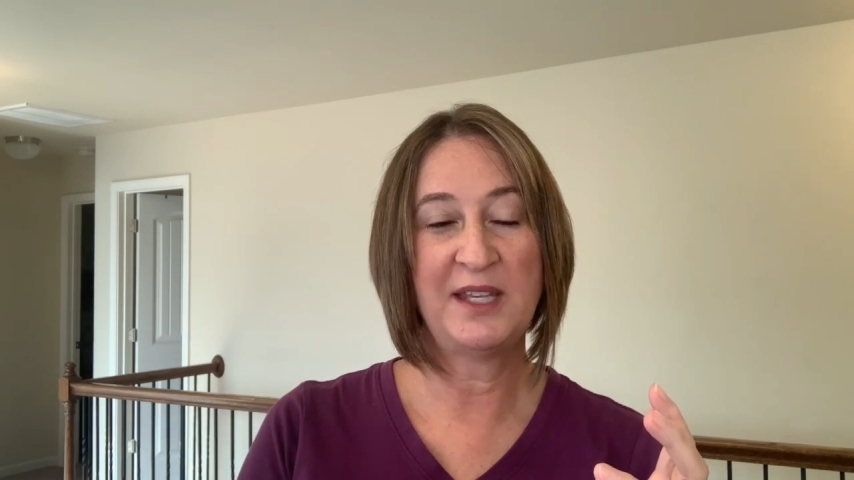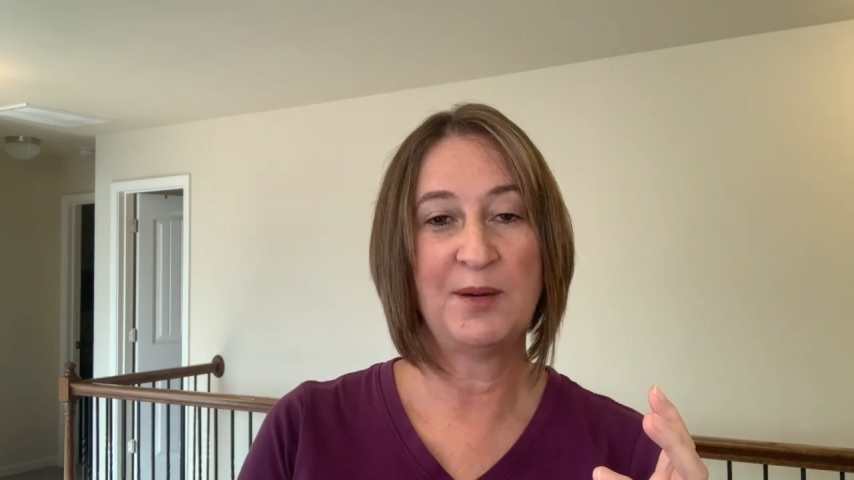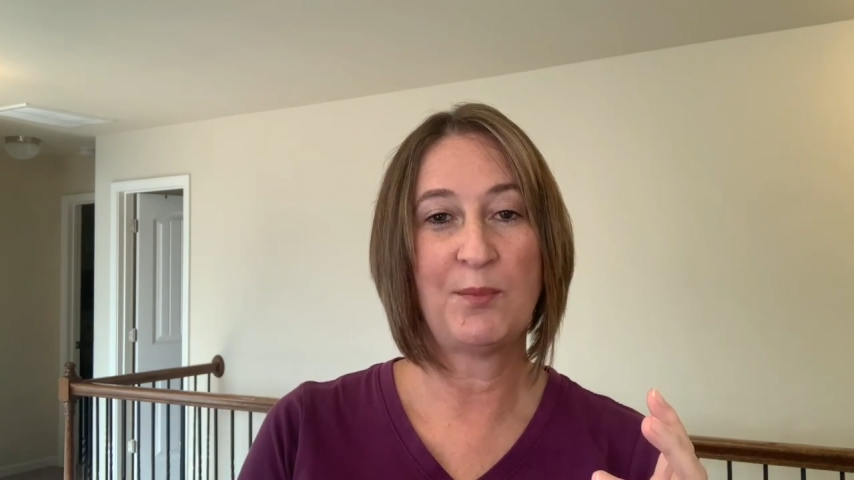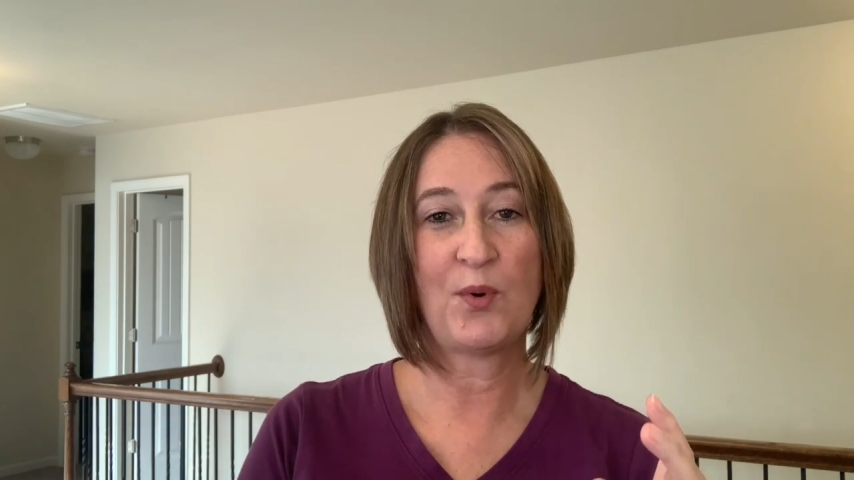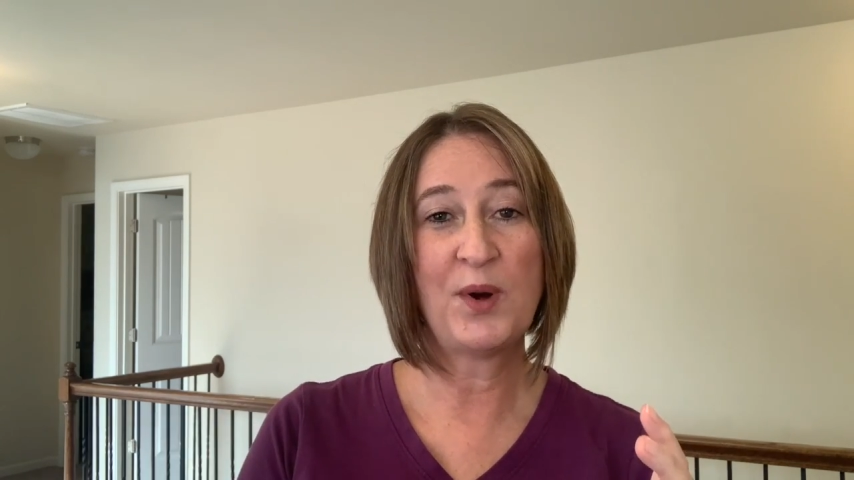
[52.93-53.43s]

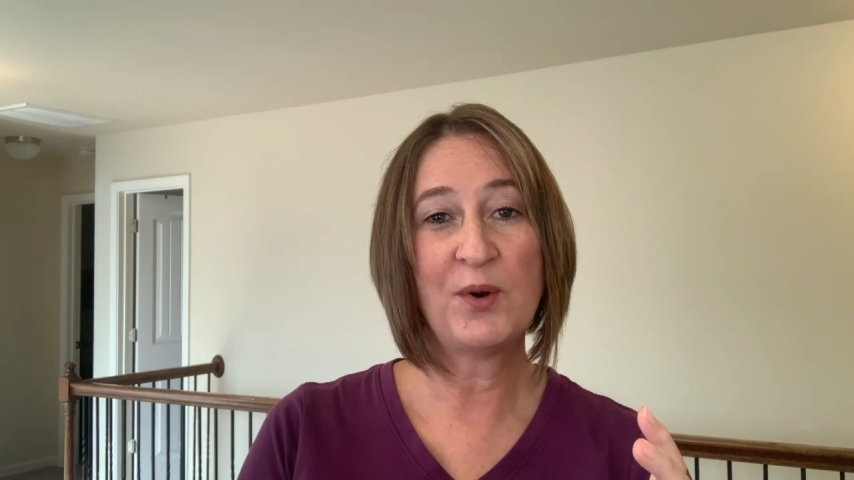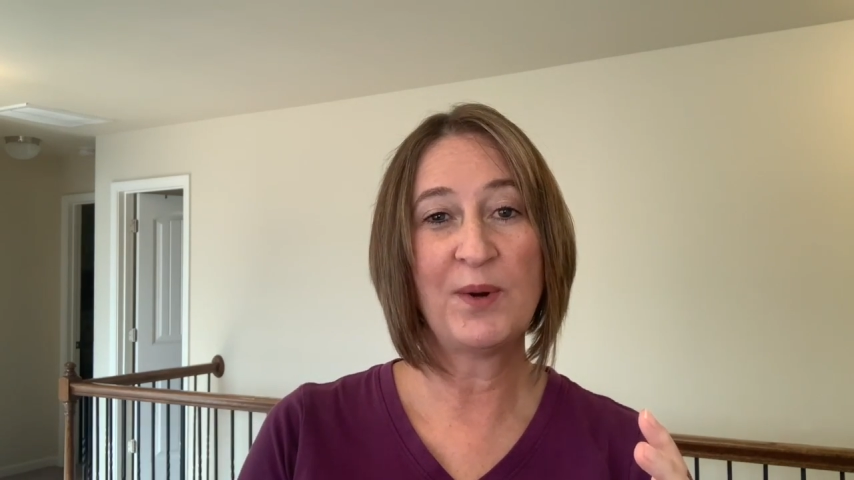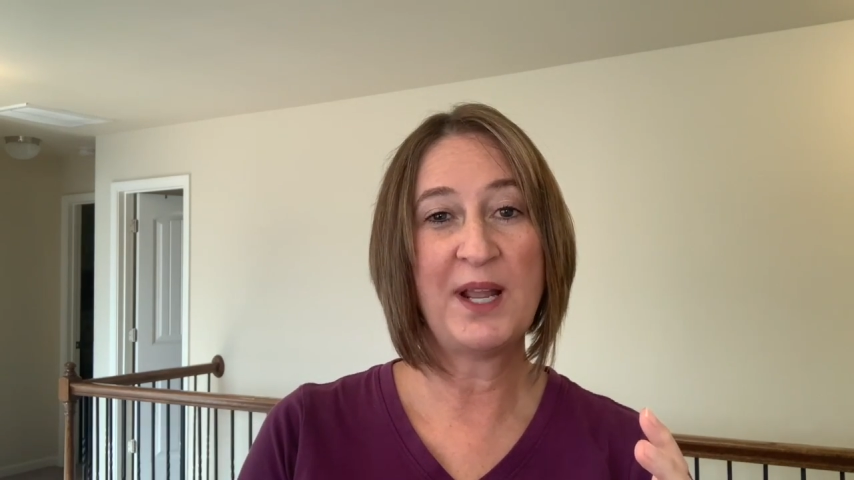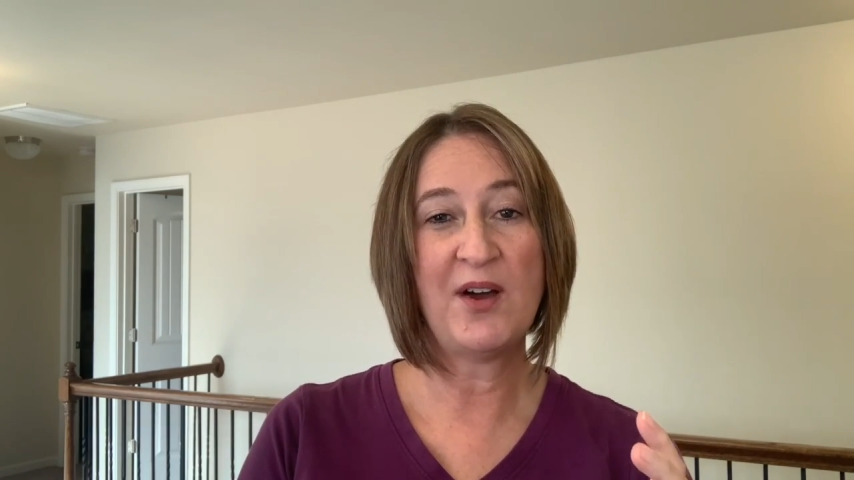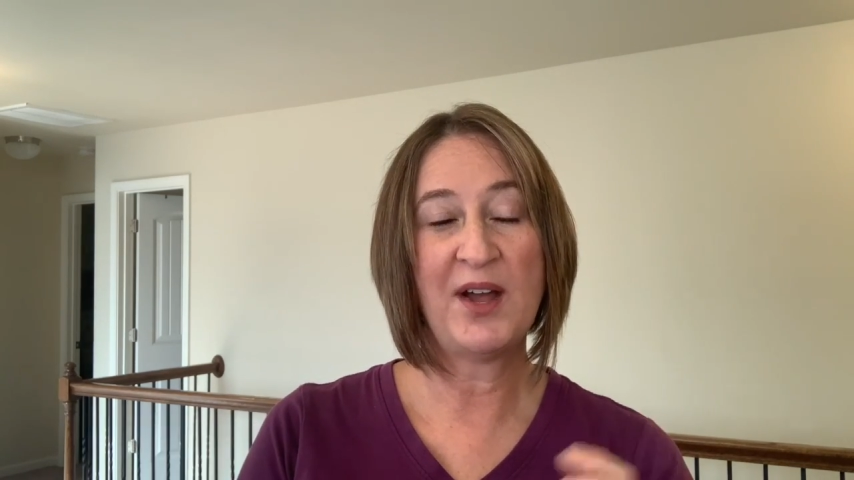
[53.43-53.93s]
embroidery
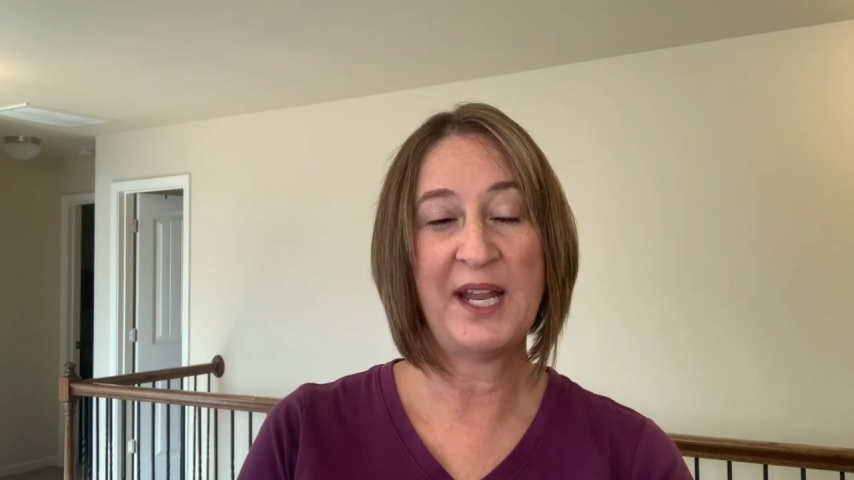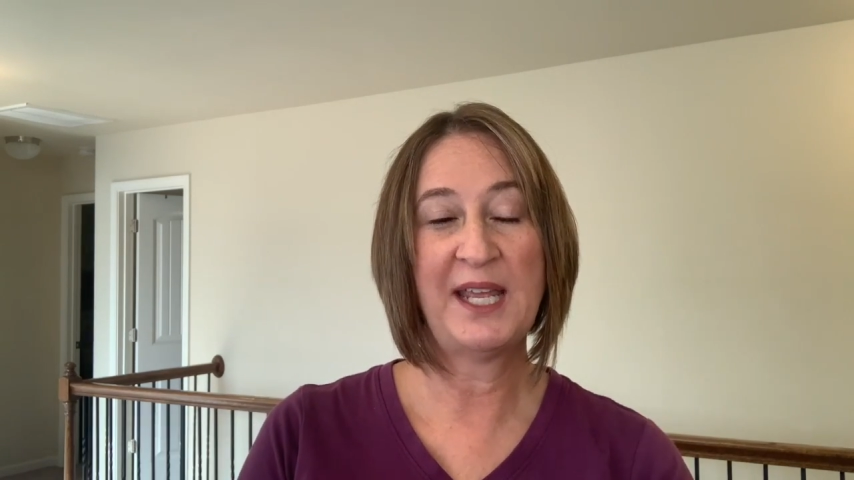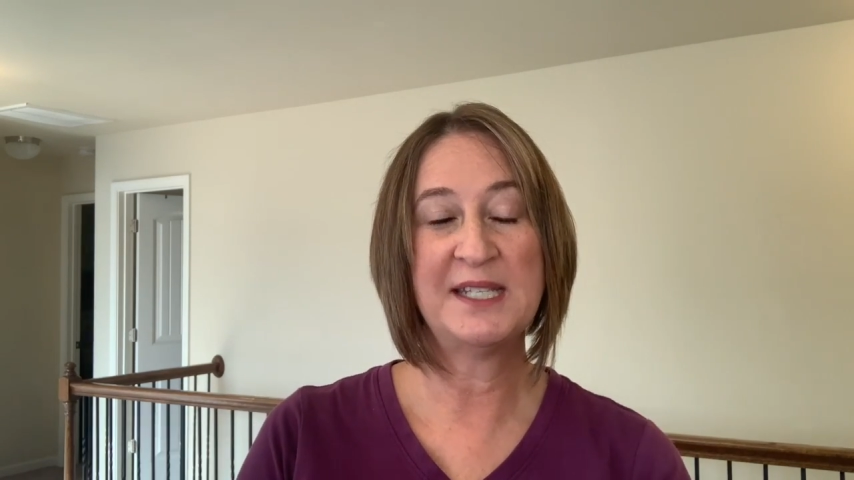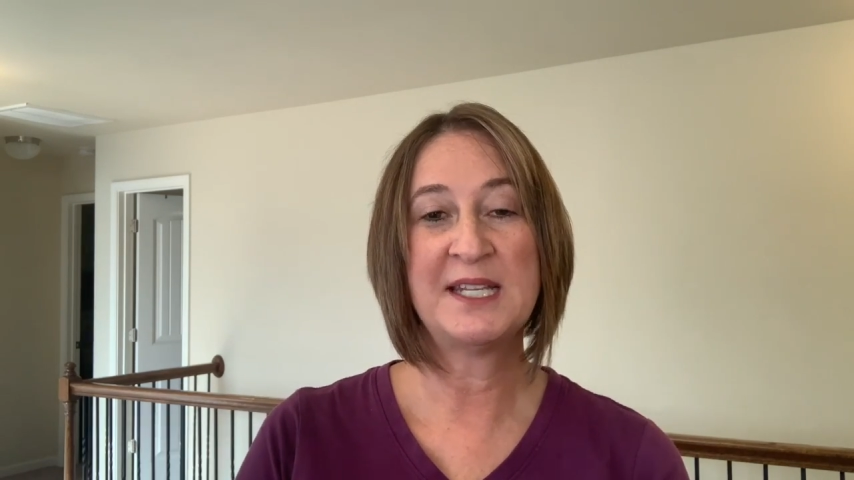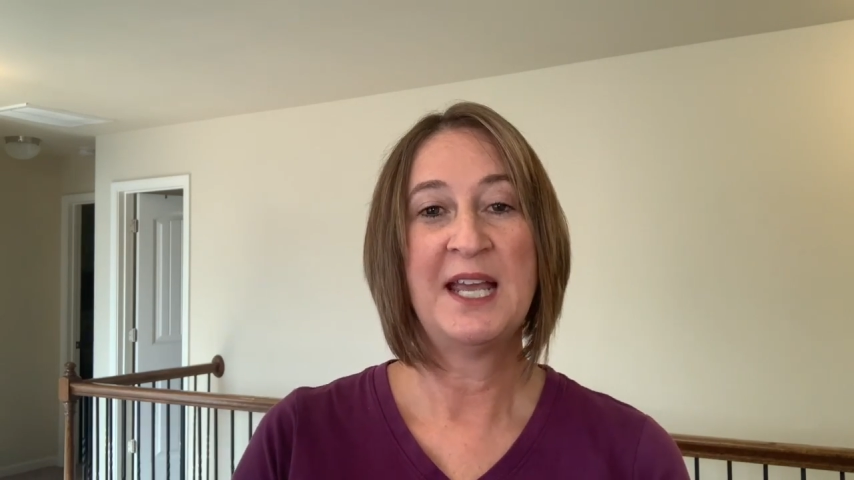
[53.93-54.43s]
on it.